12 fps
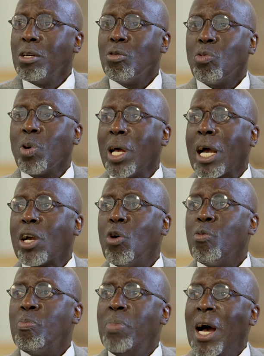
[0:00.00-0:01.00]
would I go
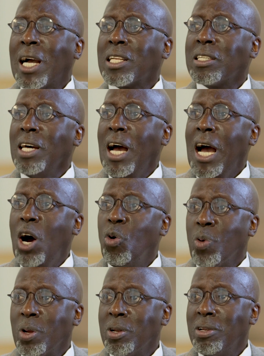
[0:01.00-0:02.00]
back to
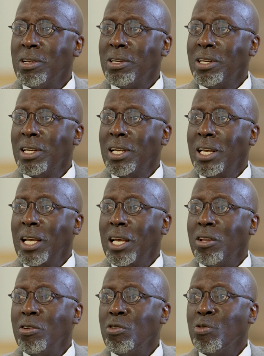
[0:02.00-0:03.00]
Howard
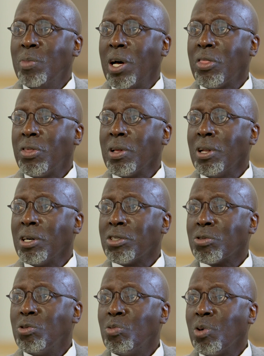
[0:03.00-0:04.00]
and do my
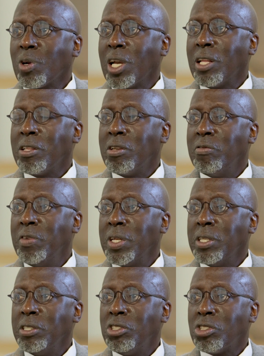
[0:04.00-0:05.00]
theological work at the
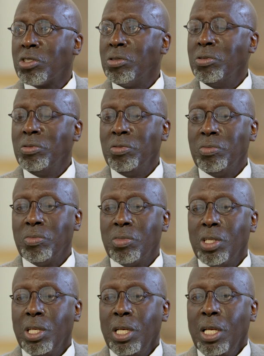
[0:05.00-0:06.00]
Divinity School?
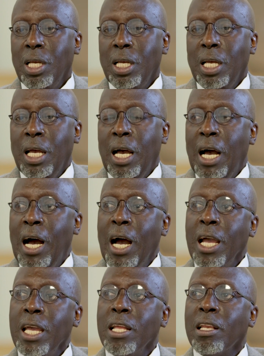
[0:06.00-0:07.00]

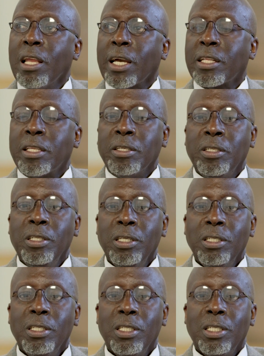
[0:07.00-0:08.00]
I elected
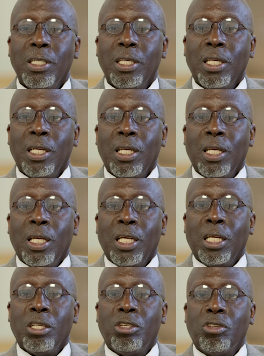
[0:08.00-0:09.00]

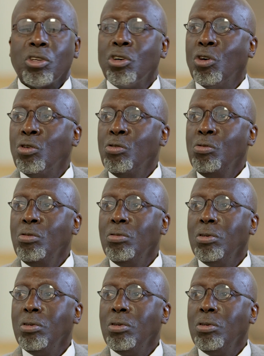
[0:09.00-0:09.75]
to go